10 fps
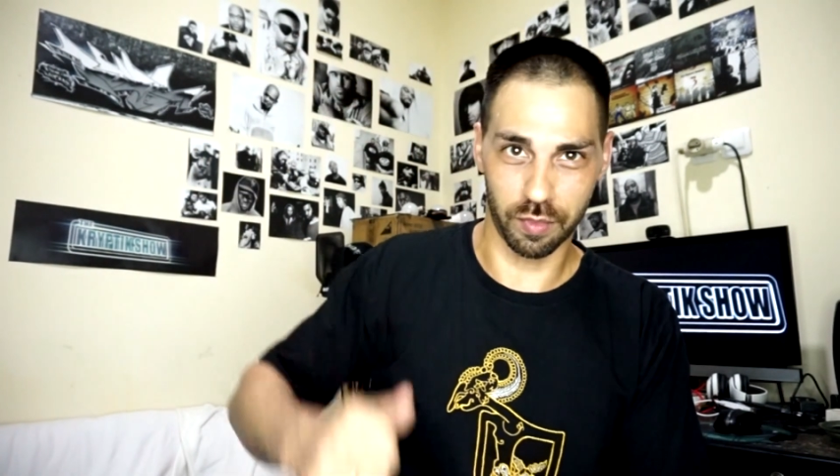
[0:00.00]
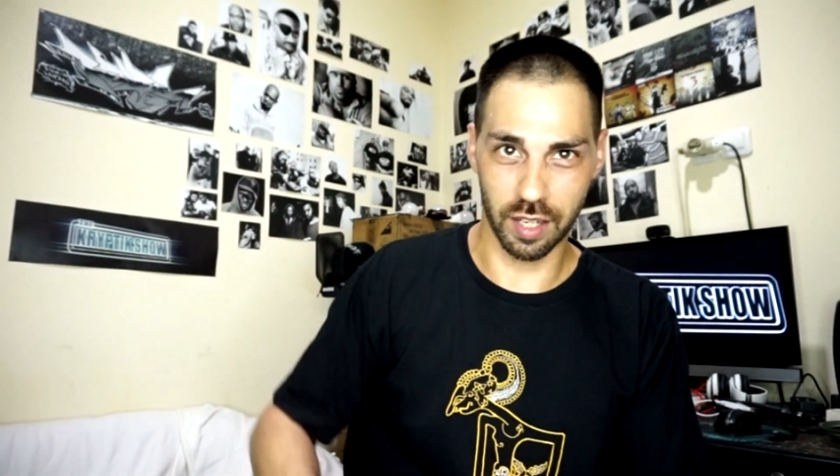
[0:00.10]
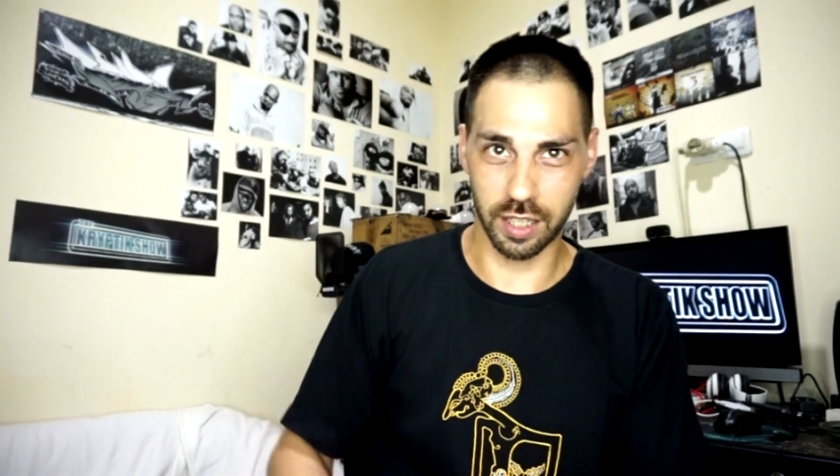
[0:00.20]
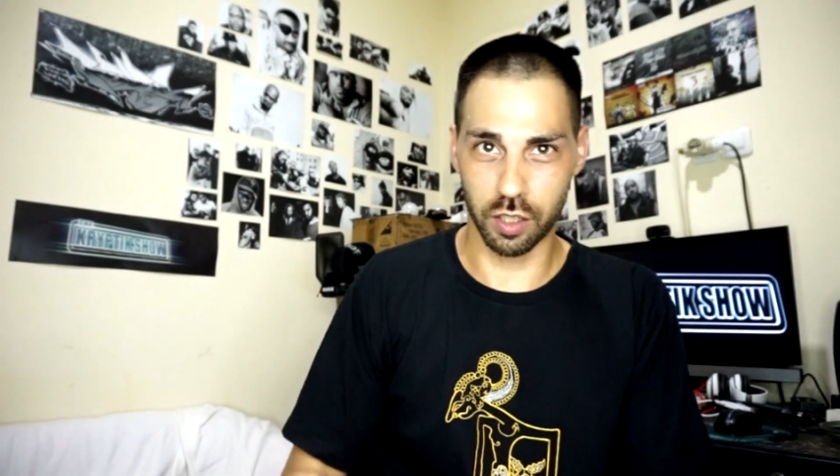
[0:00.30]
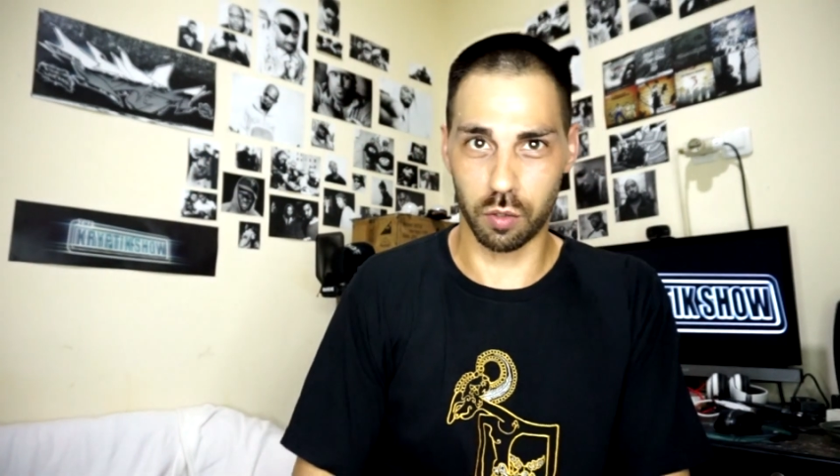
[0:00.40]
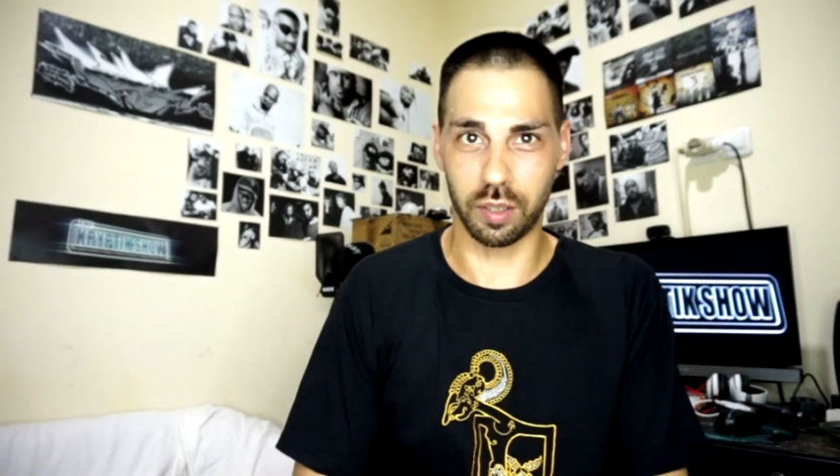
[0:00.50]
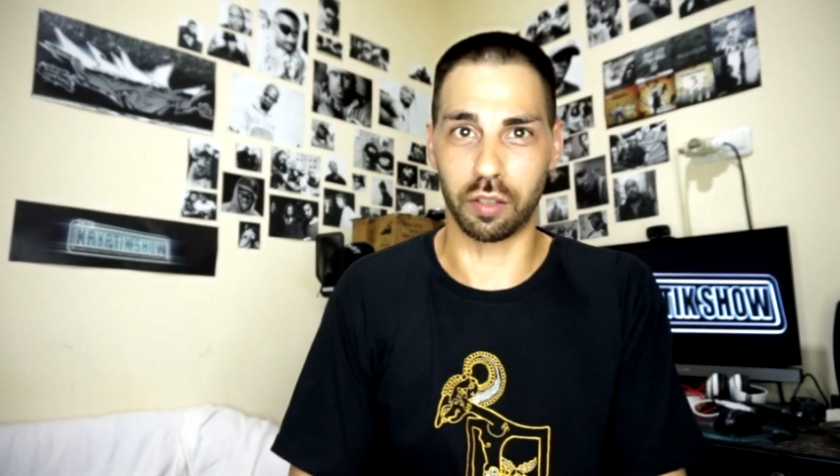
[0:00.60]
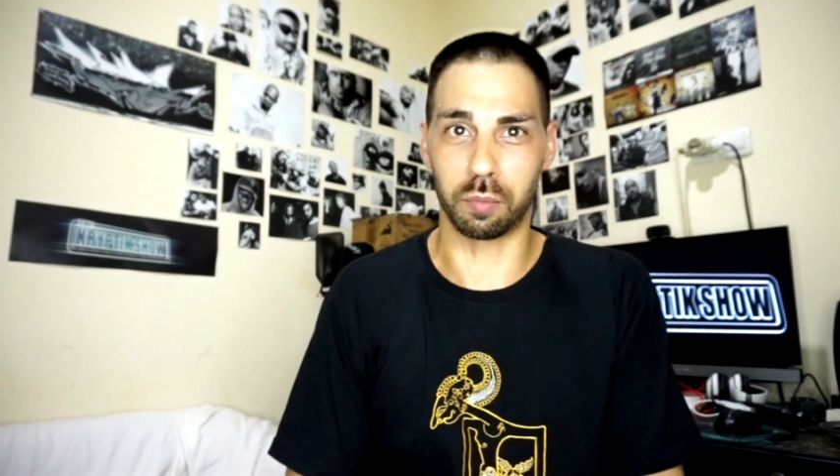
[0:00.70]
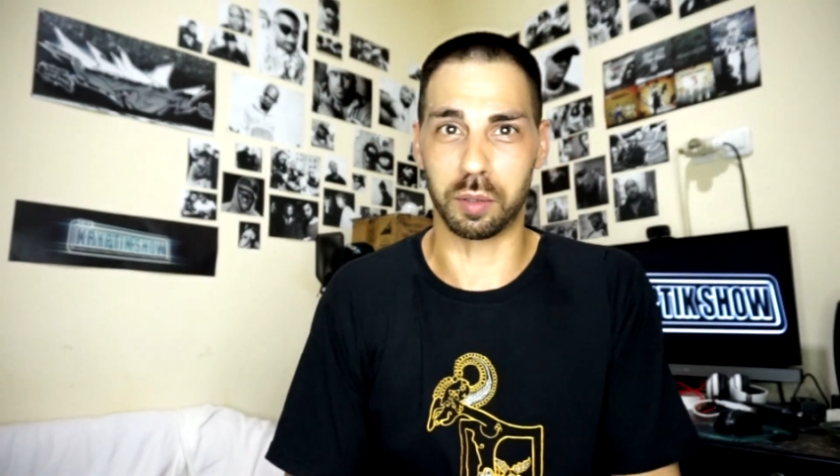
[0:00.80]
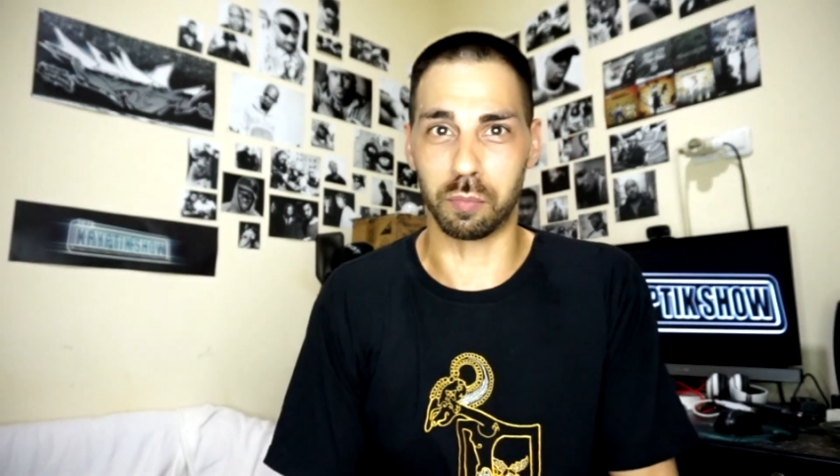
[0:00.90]
they know a
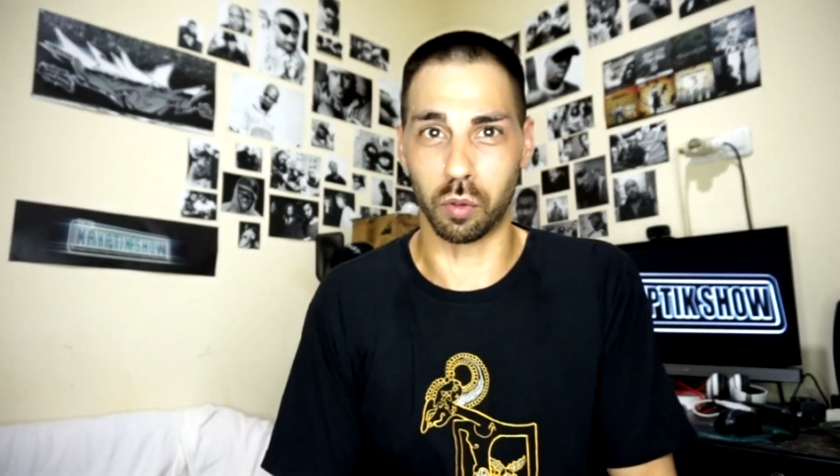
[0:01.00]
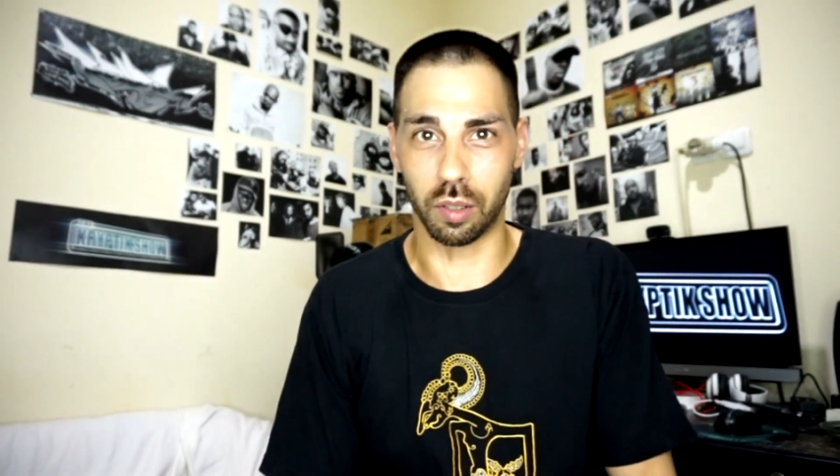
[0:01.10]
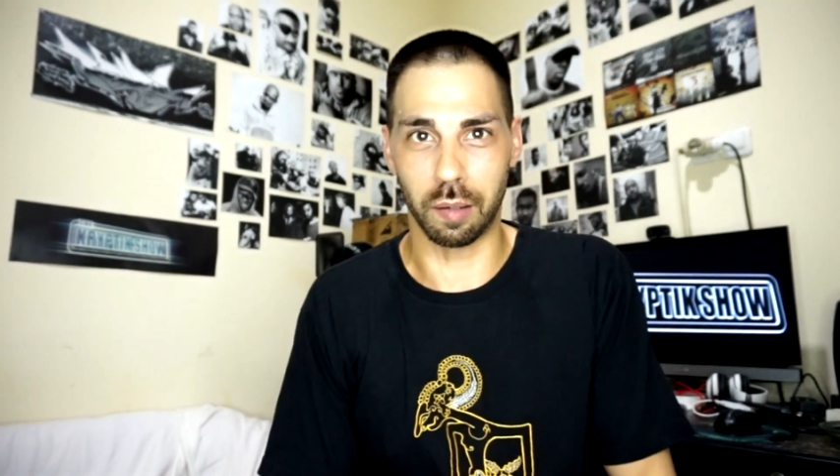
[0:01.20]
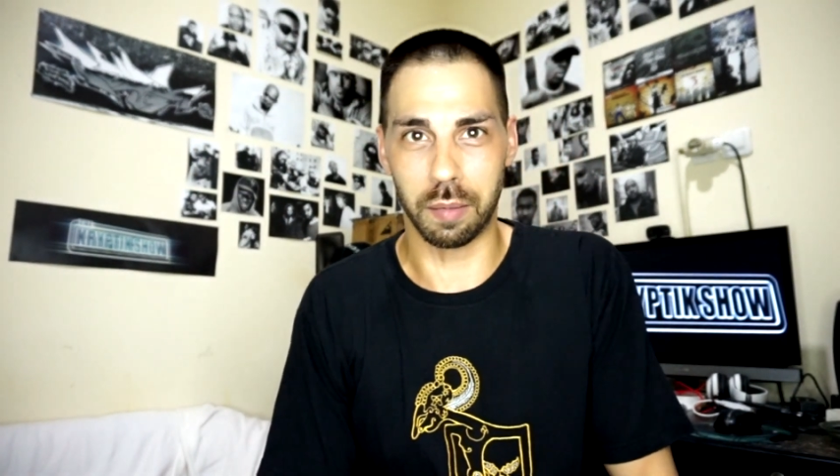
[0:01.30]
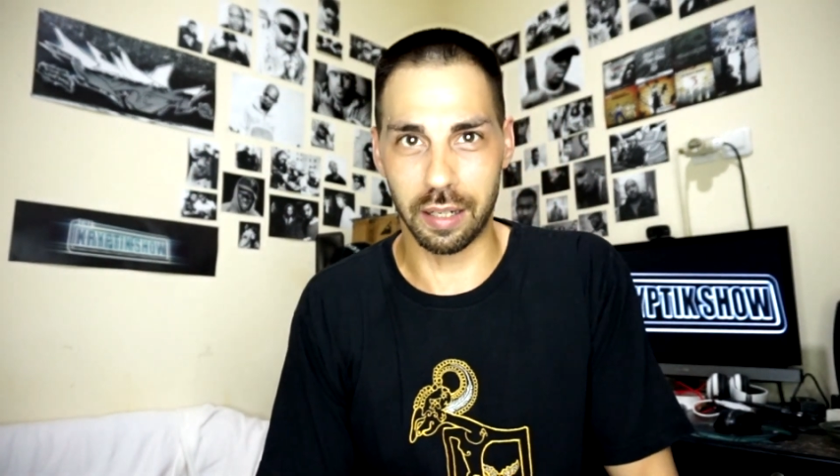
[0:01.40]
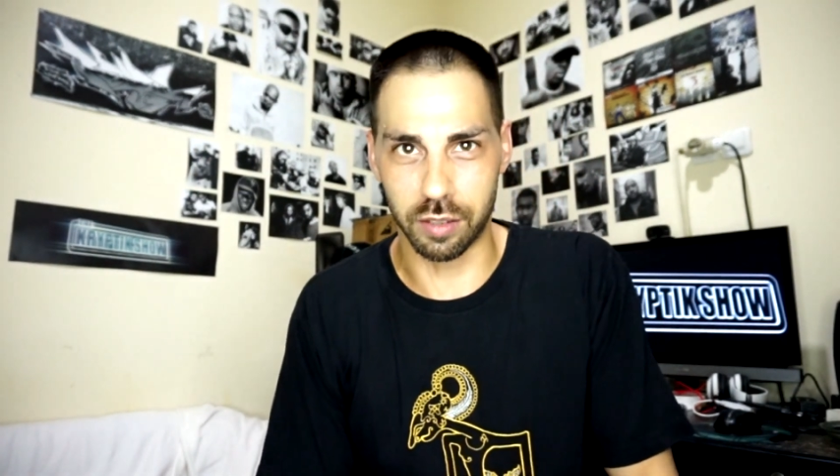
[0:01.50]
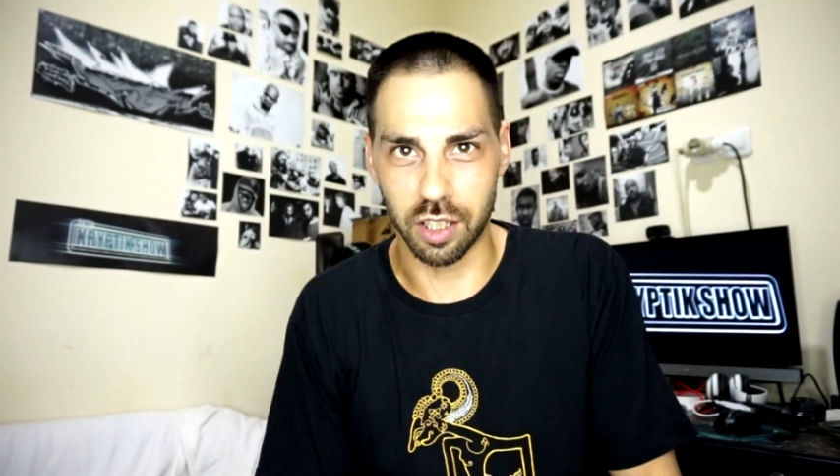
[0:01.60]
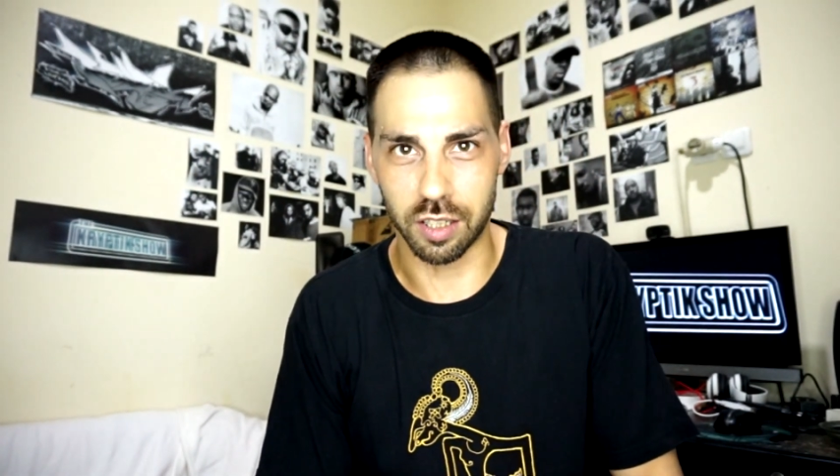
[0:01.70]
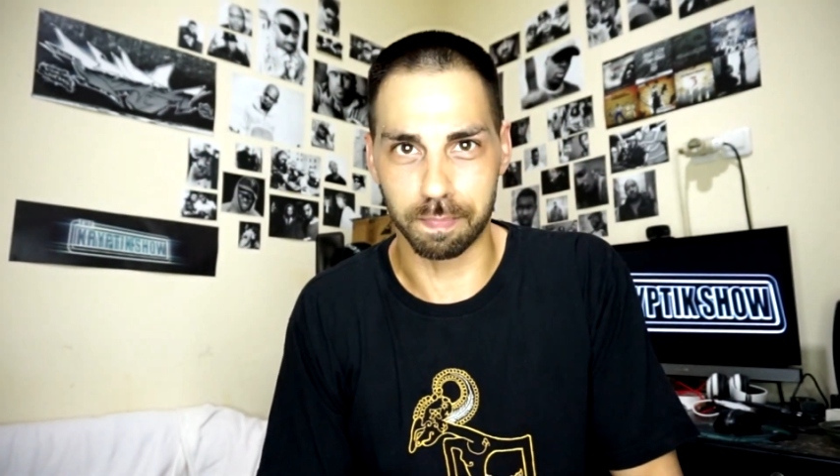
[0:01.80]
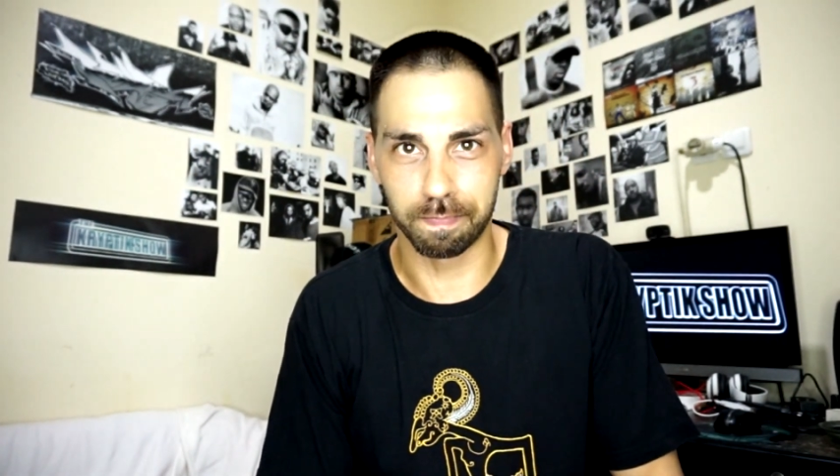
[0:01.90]
little bit more about
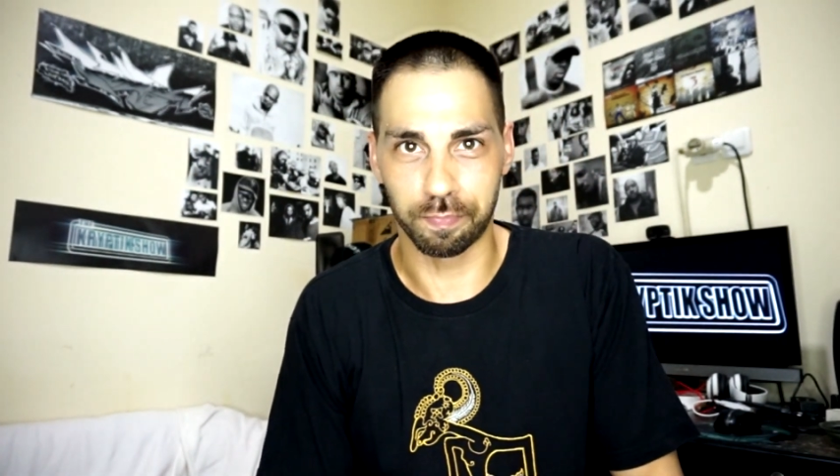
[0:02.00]
this.